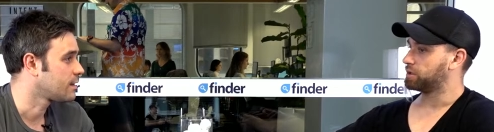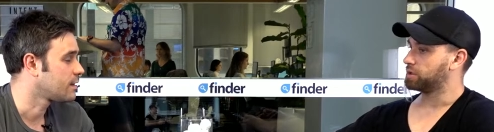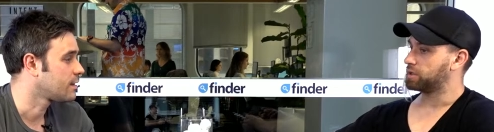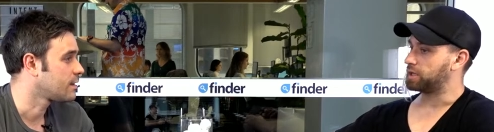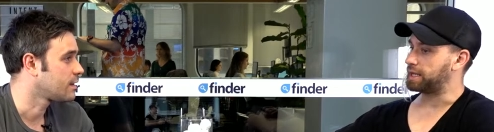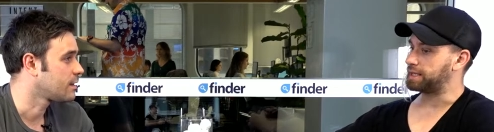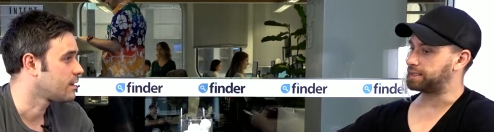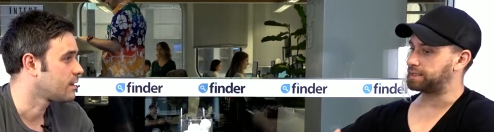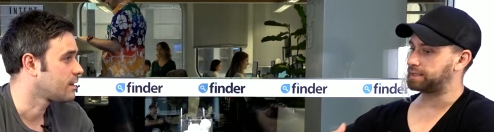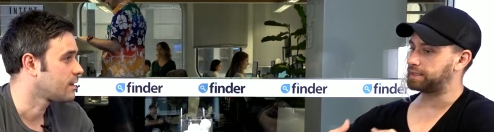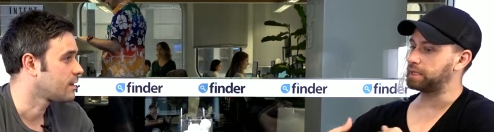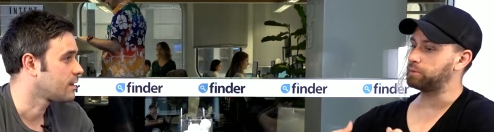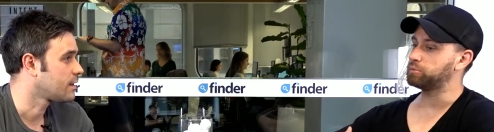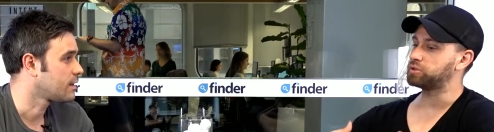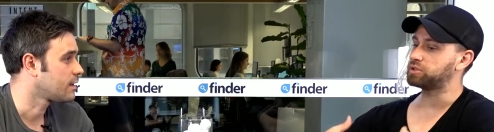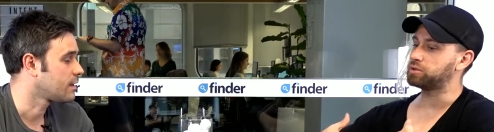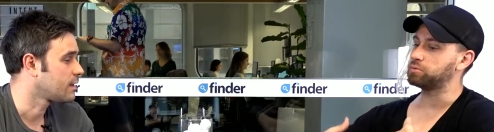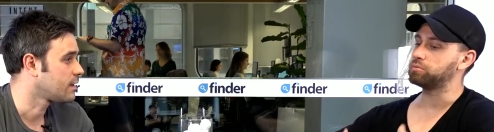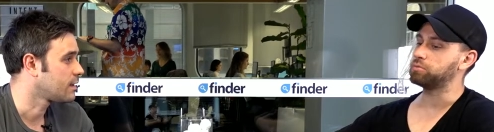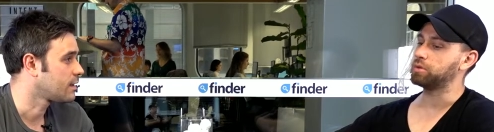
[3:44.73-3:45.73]
Speaker 1: it
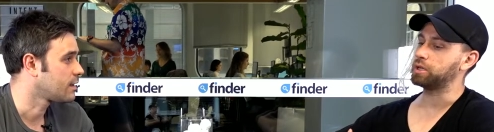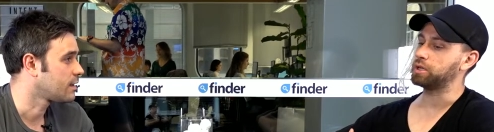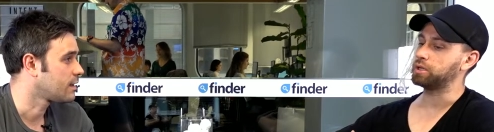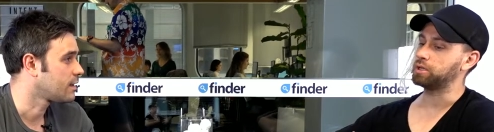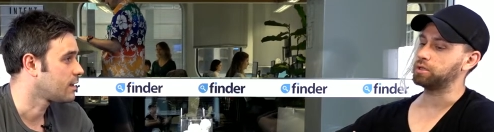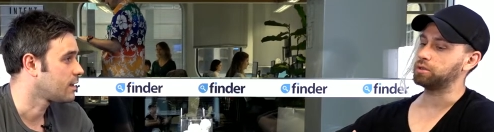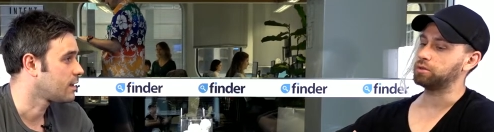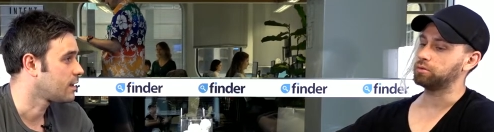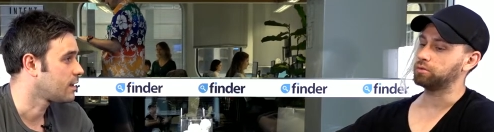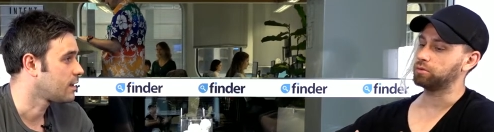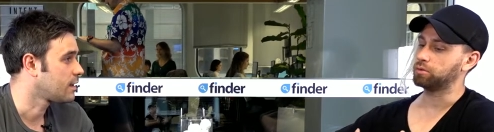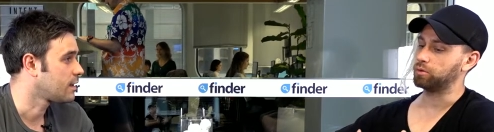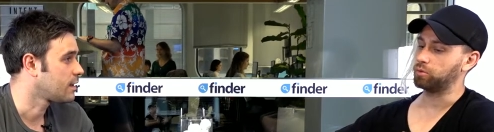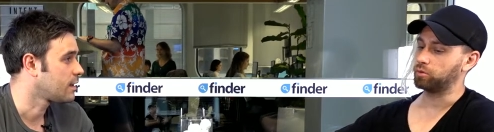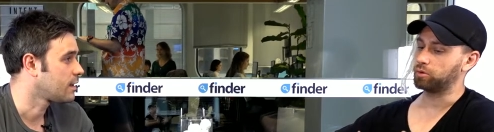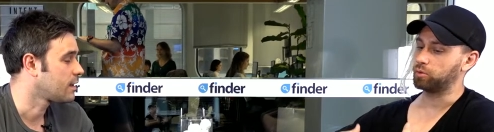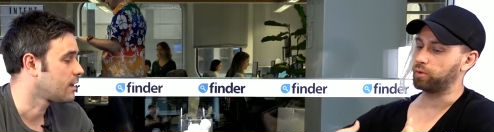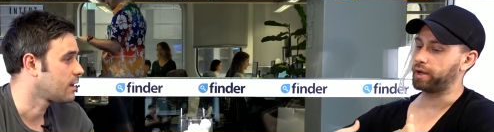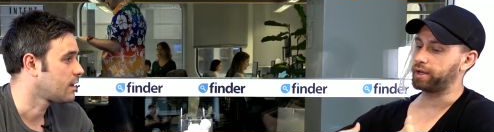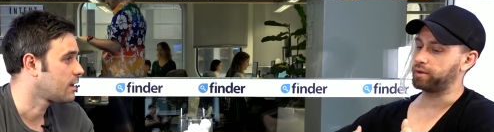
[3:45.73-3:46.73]
seems to me the,
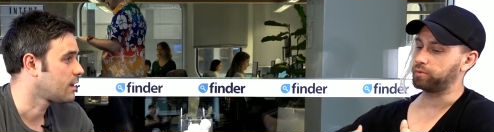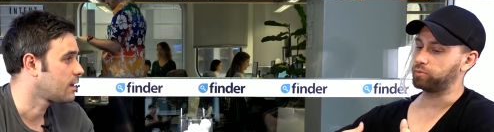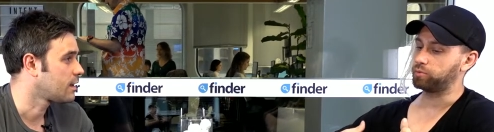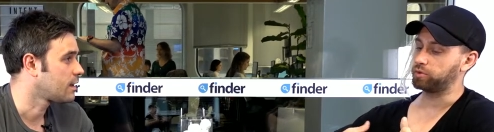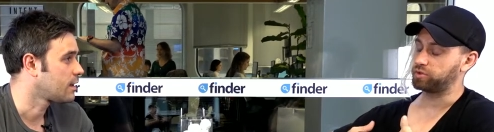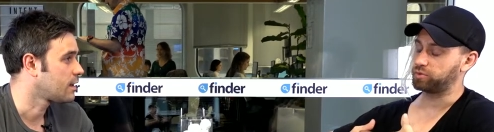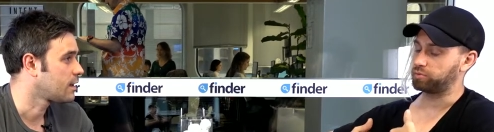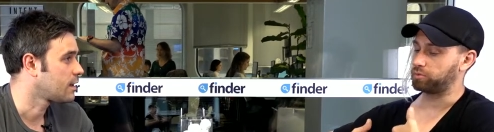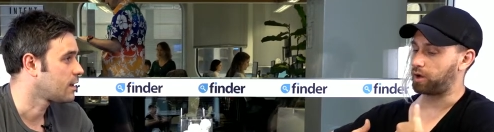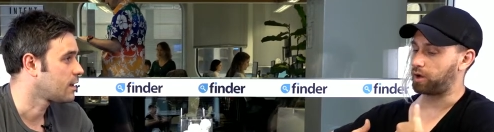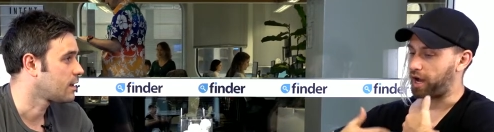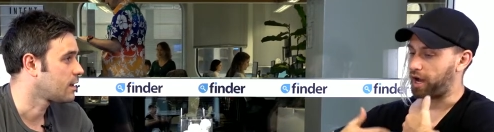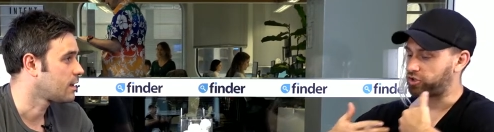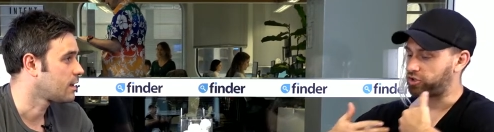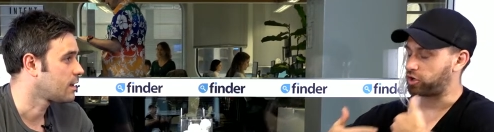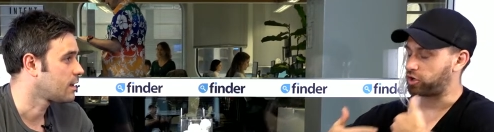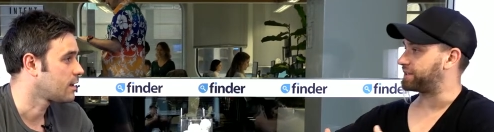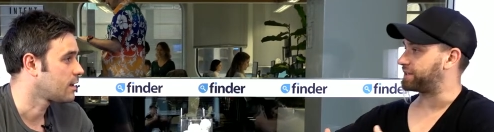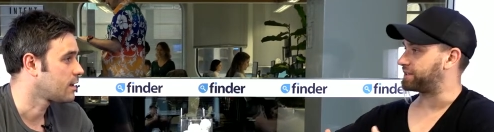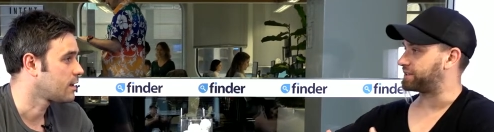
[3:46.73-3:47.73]
the way which I
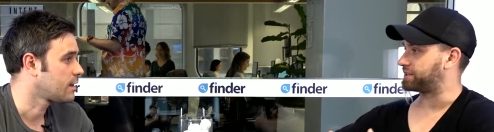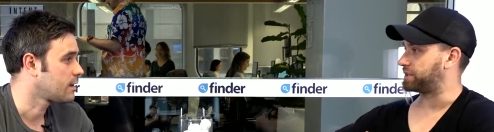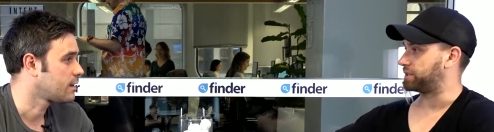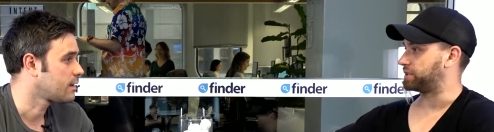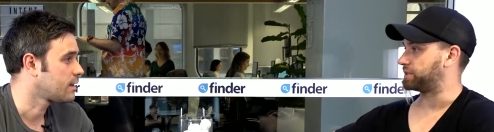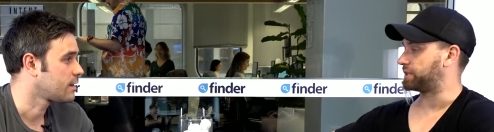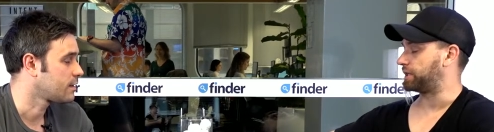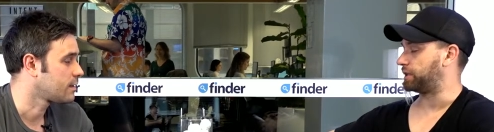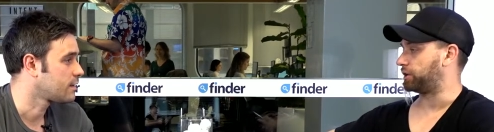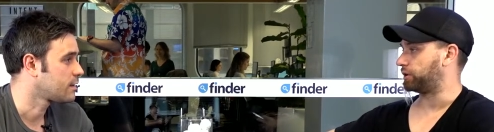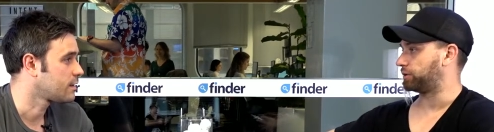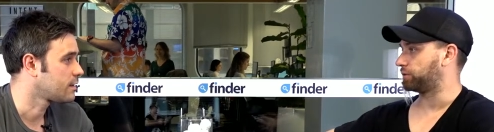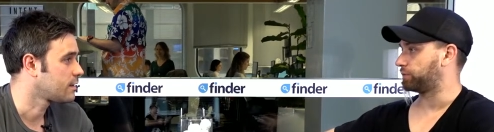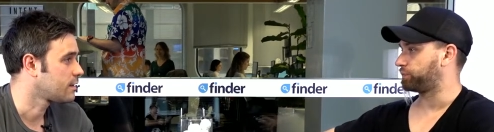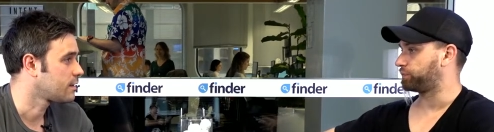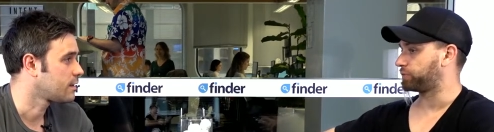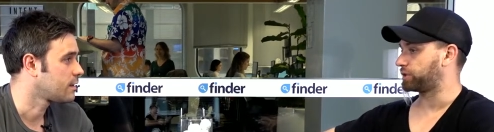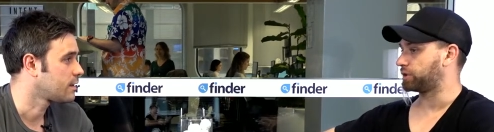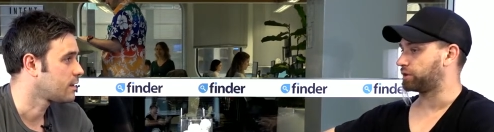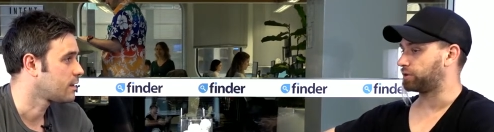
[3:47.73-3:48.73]
try and answer and say, look,
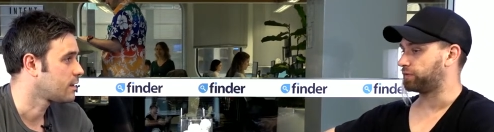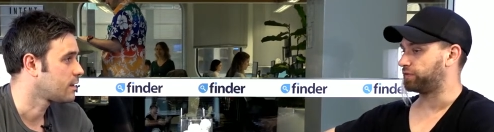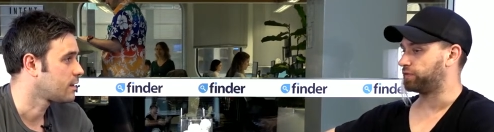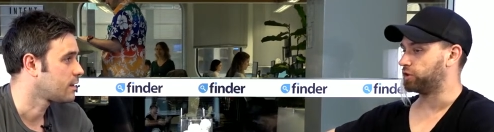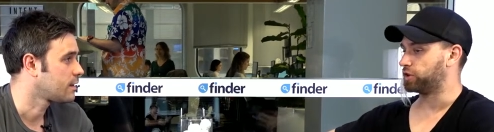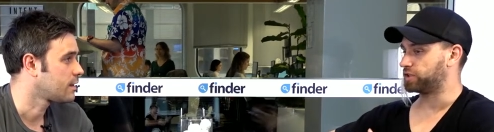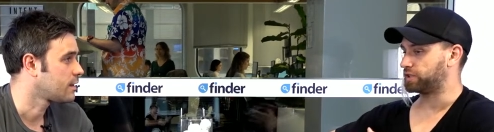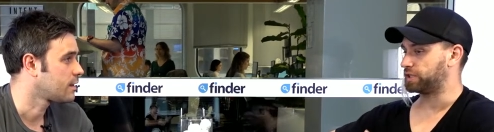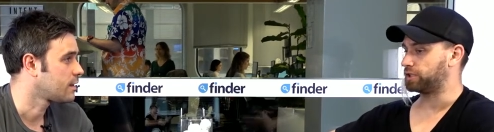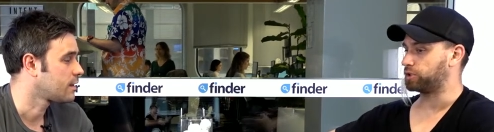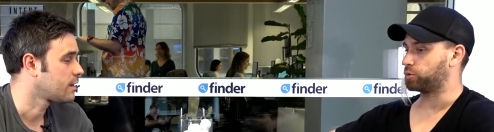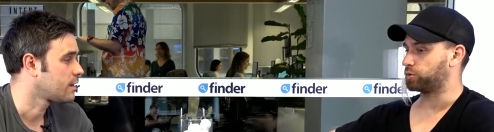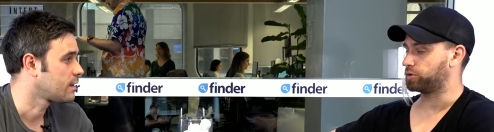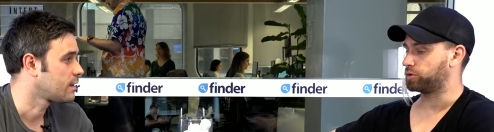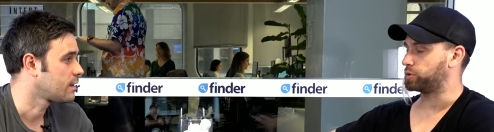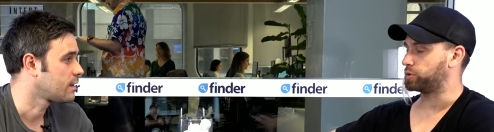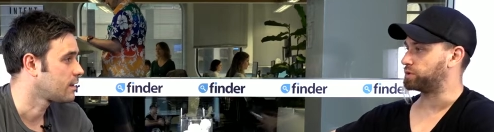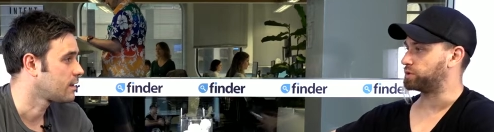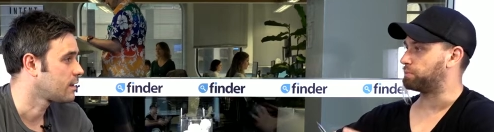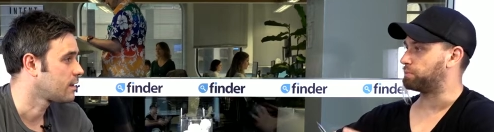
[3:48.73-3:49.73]
the first thing you want
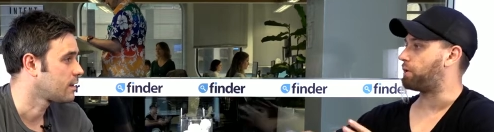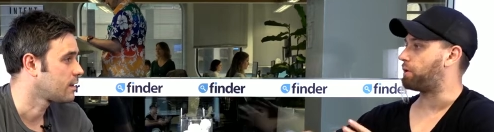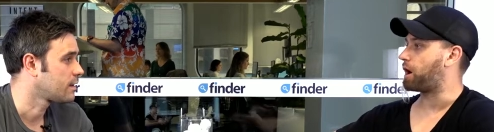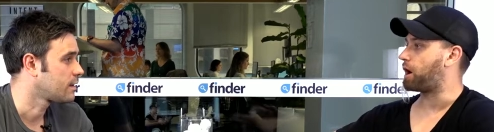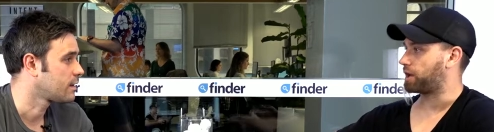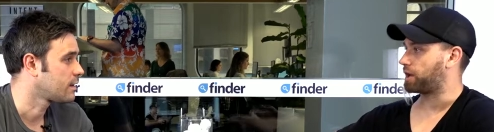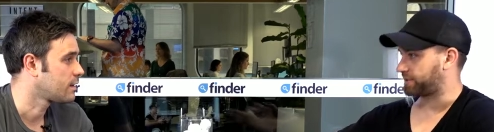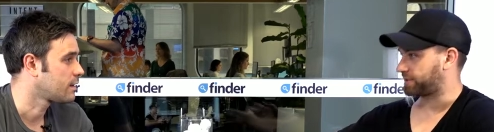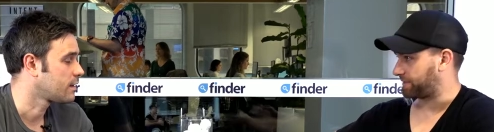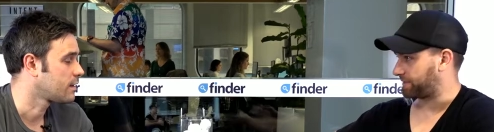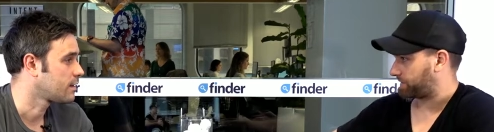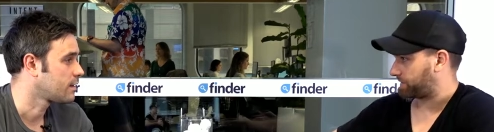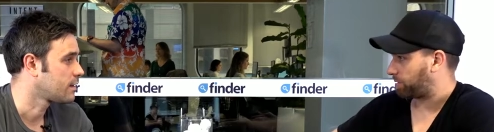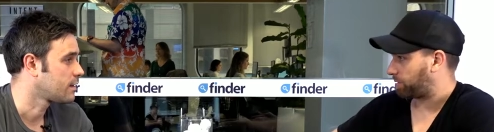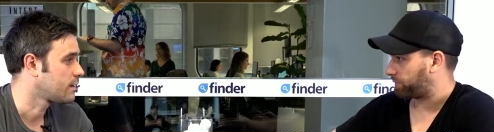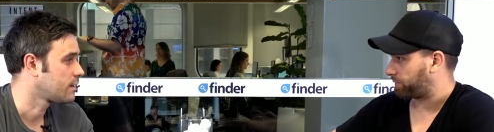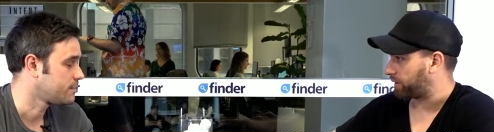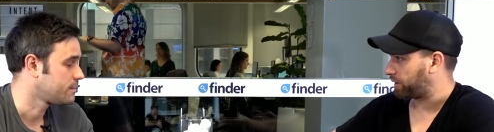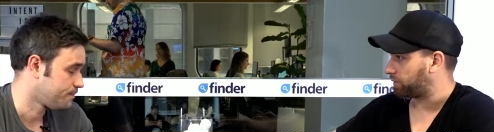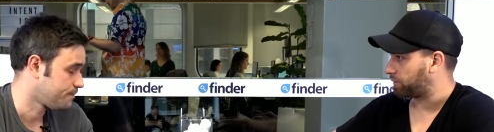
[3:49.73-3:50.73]
to do is master
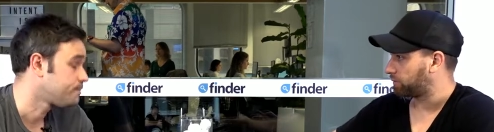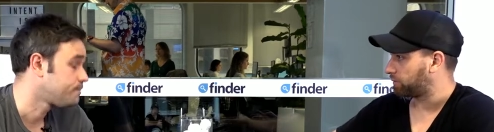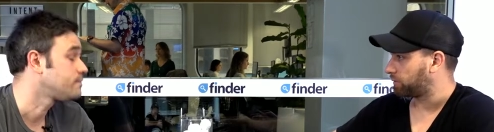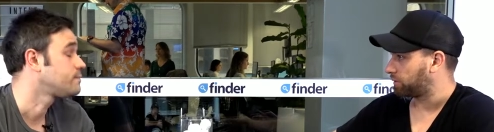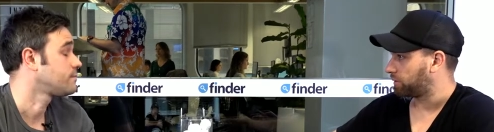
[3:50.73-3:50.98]
something